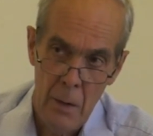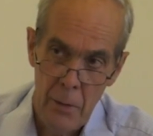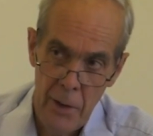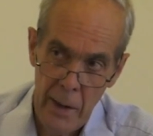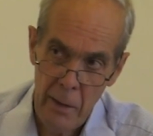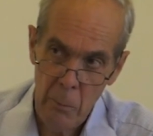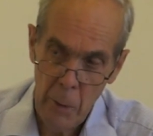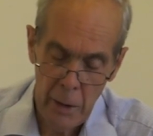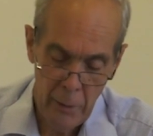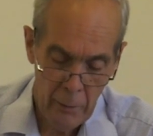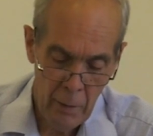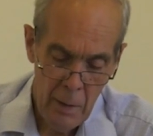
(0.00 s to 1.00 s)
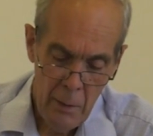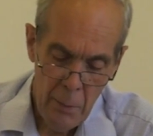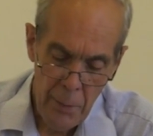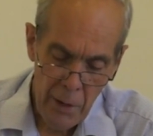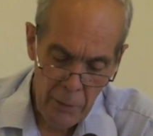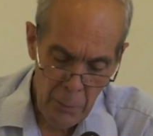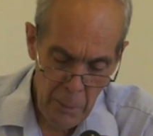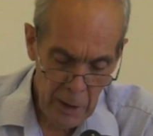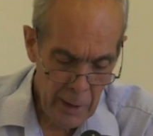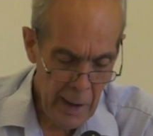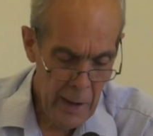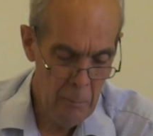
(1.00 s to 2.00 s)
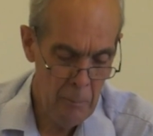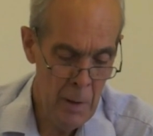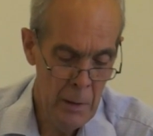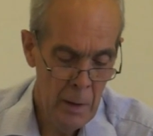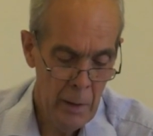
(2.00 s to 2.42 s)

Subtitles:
Settlement thus became